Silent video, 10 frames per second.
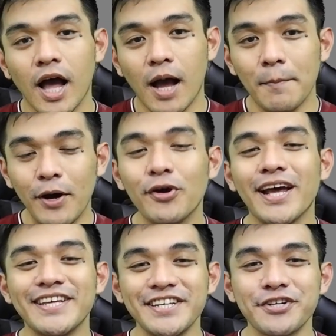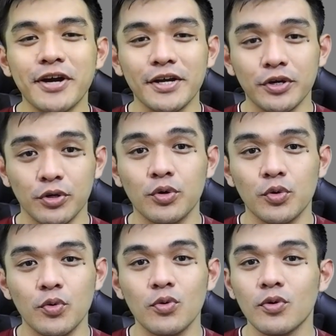about a year ago,
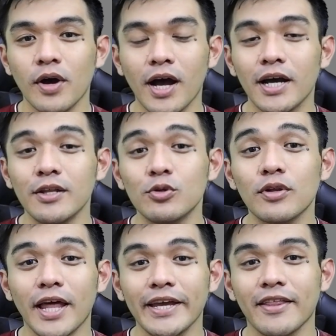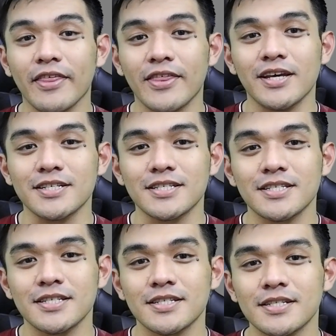I look like this.